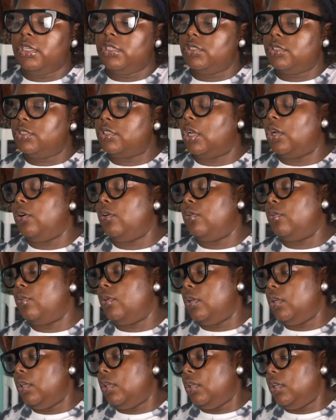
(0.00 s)

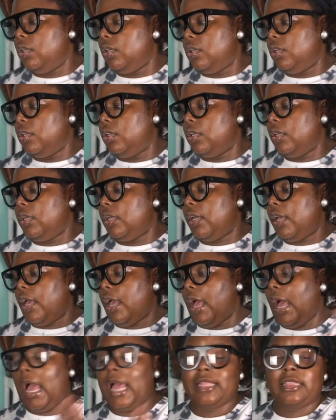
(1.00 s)
So
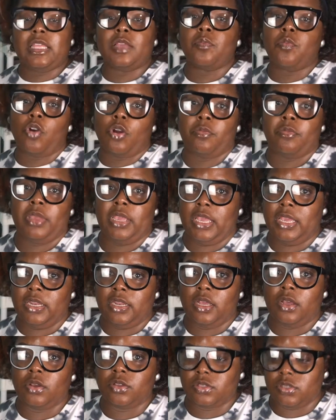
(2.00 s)
I think more men
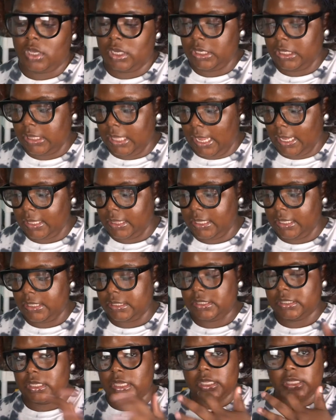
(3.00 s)
is gonna like
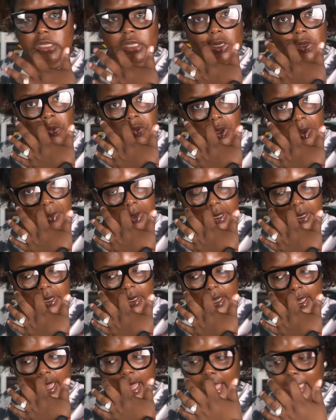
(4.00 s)
this than the
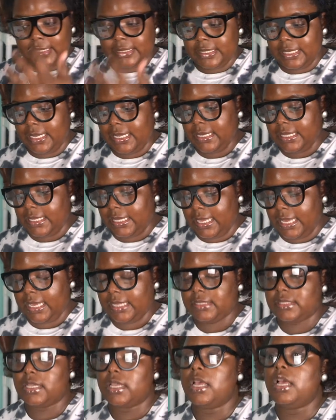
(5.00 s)
women. I did
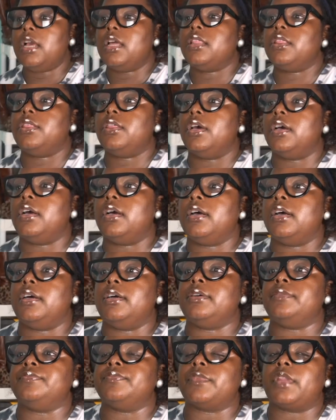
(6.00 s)
get
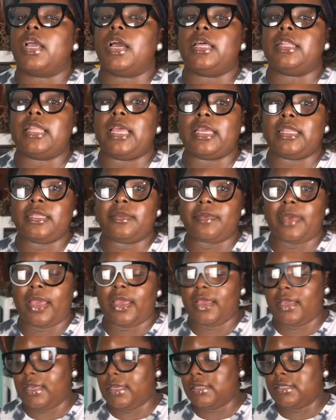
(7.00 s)
the Lely
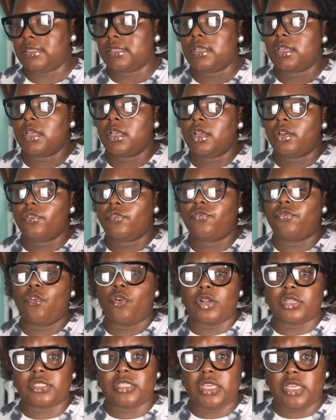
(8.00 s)
Mays
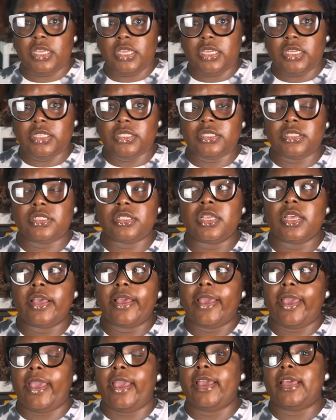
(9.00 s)
14s,
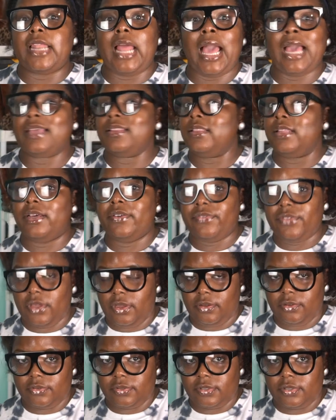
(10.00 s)
and I love
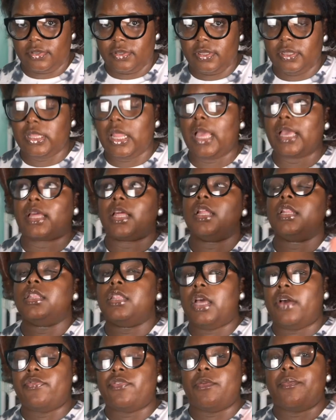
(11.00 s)
those. Like,
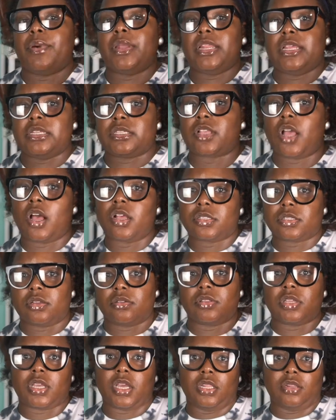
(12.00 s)
love them, but it's also
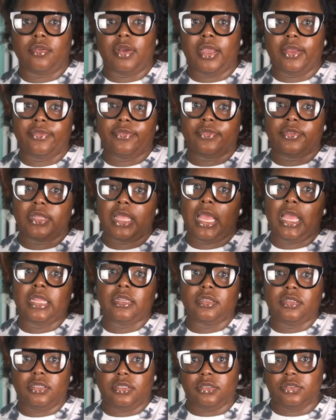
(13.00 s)
the colorway
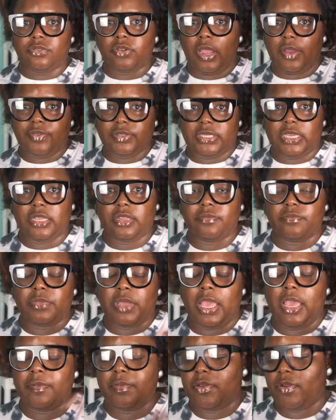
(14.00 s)
that
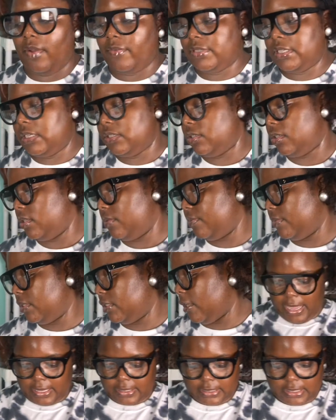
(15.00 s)
had me gravitate to them.
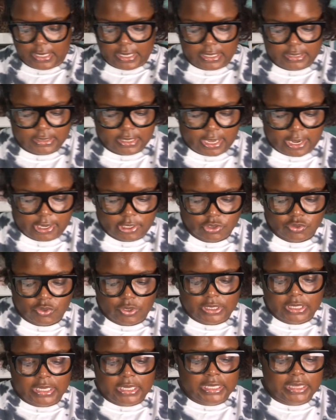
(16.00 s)
So. Next is the Air
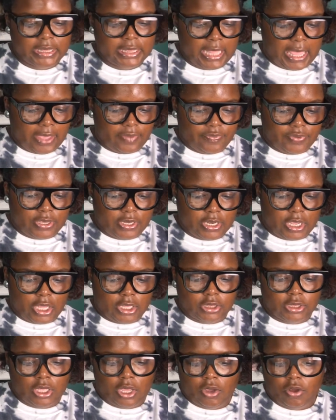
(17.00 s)
Jordan 11
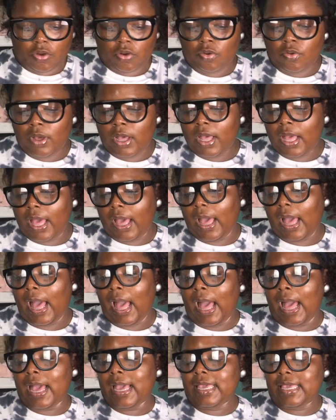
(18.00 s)
Low
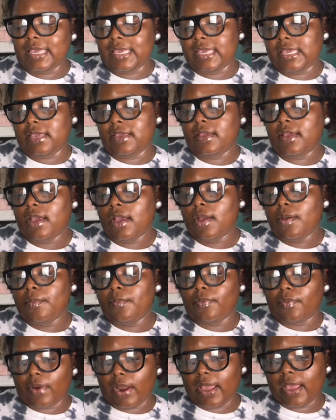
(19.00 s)
IE
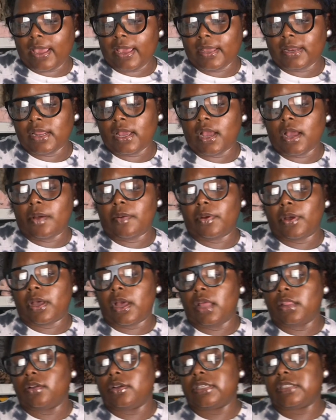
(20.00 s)
Bread.
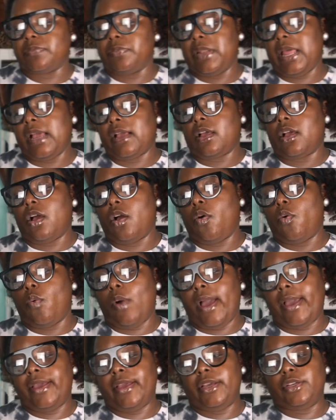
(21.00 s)
Color is black,
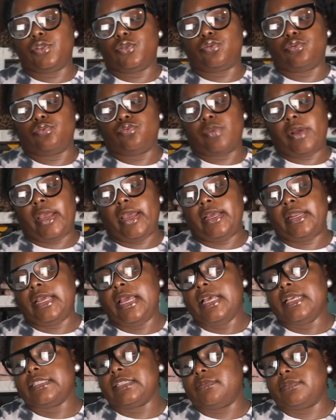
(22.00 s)
white, and red.
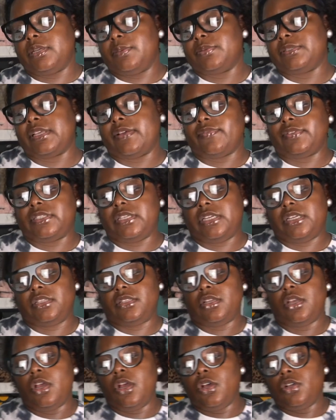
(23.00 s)
September
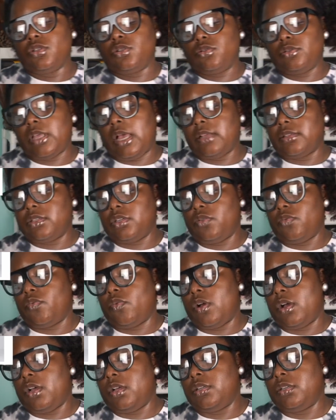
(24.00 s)
17th,
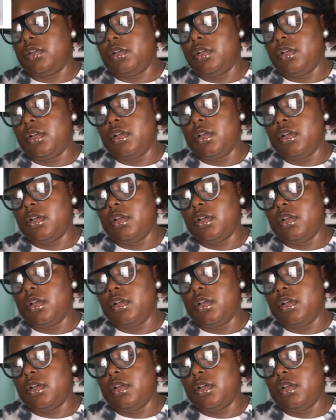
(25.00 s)
2001.